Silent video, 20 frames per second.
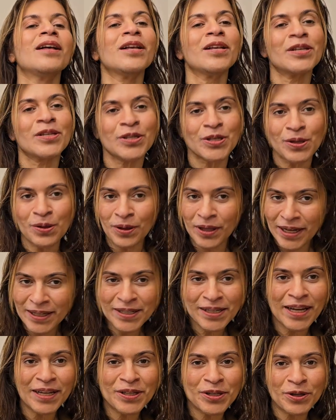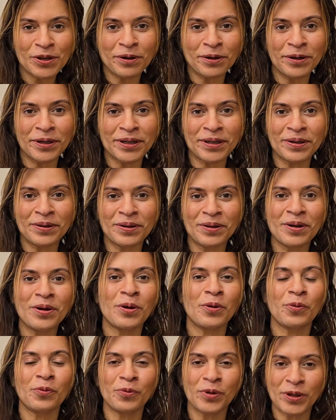So let's get started
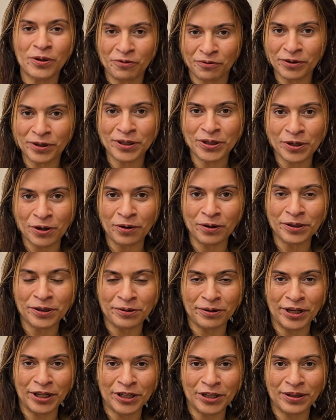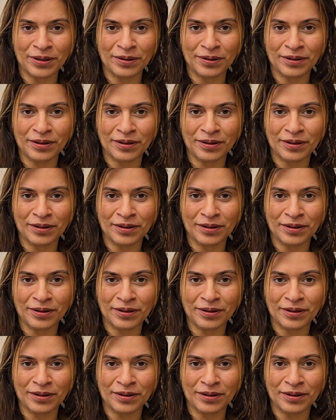with the first alteration.